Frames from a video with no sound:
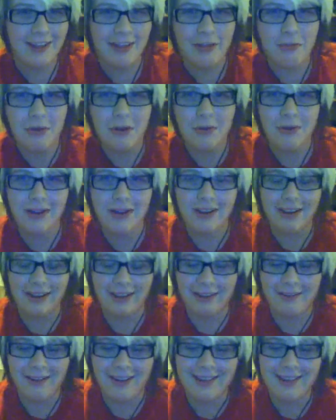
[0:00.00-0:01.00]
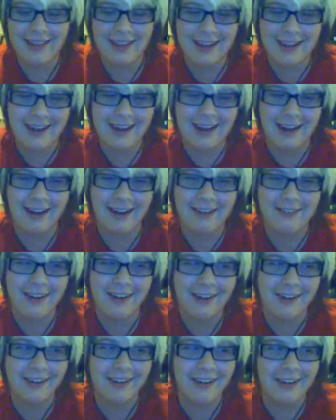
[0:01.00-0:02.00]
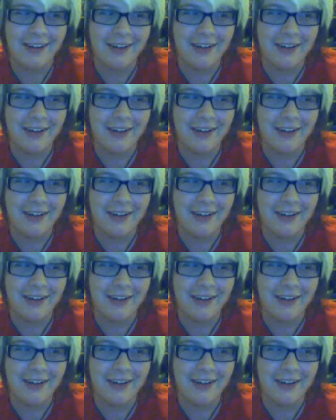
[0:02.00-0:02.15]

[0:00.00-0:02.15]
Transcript: The main thing he cared about